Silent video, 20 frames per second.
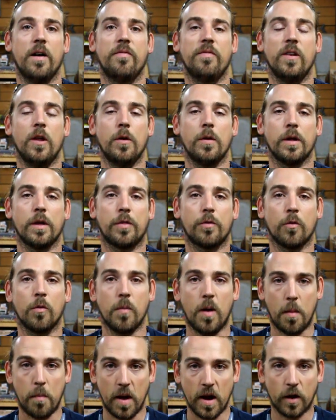floating through
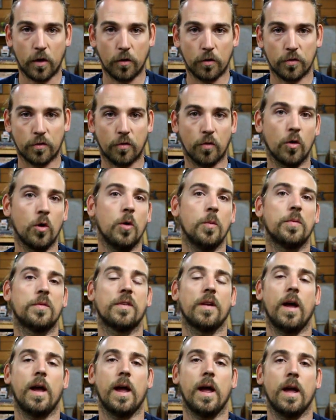my makers groups
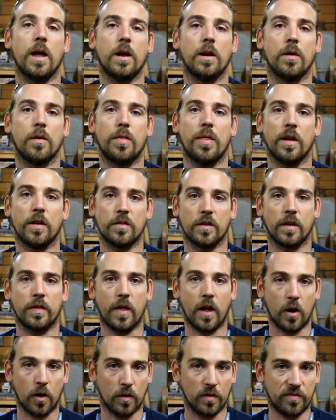and things like
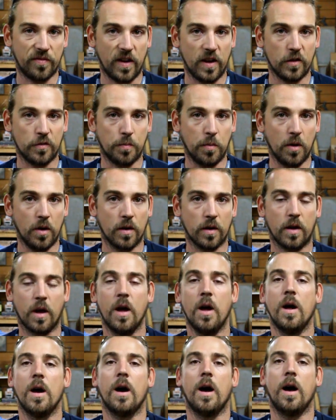that on Facebook
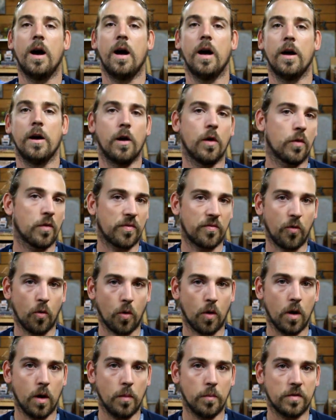and other
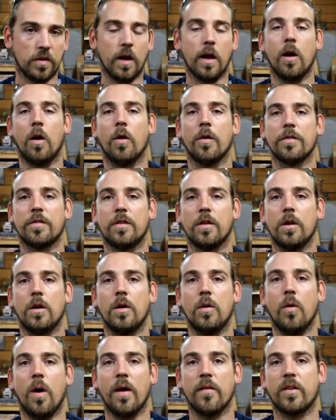forums, and
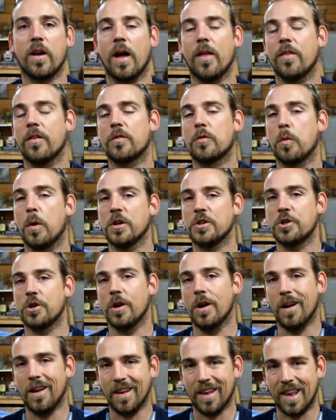also I've got this question
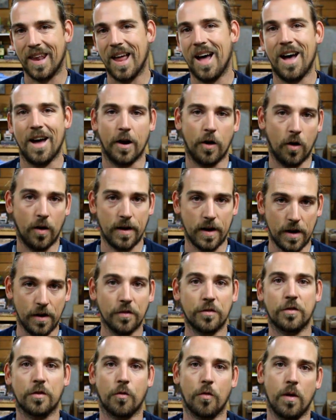a lot on
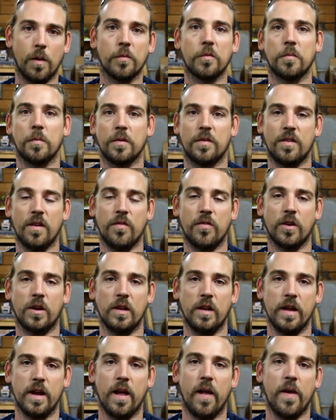Instagram
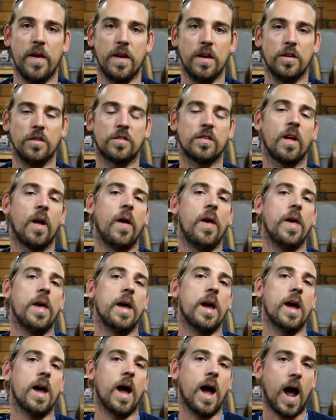specifically, is
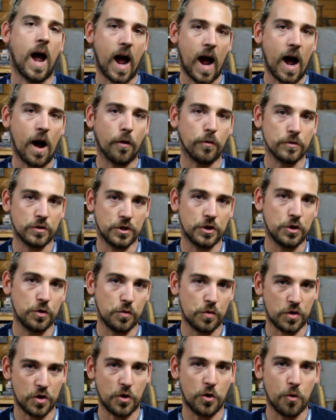how
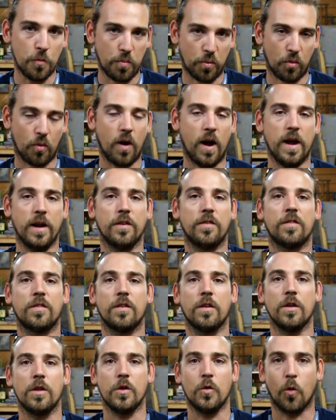do you
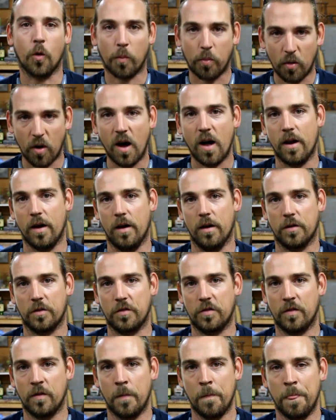price your
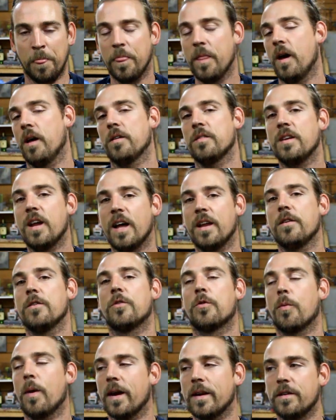products? Now, it's not
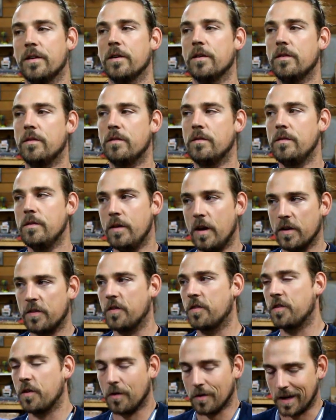directed
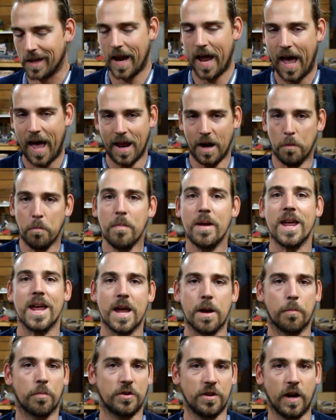necessarily at
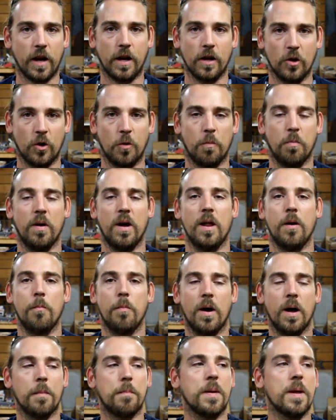me in particular,
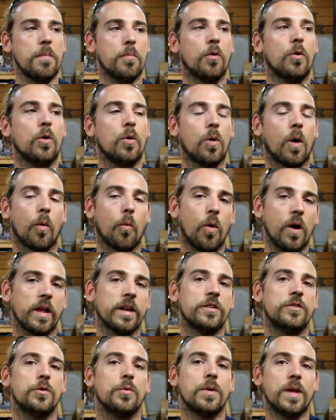but people who are
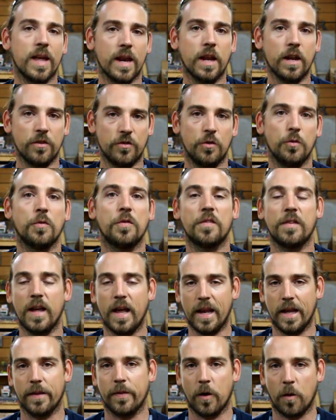wanting to get into
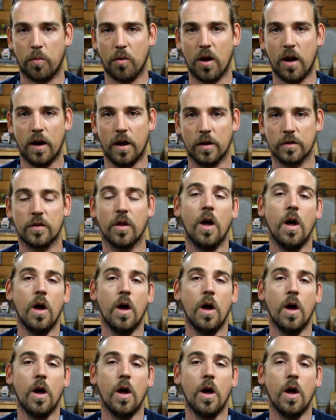selling their products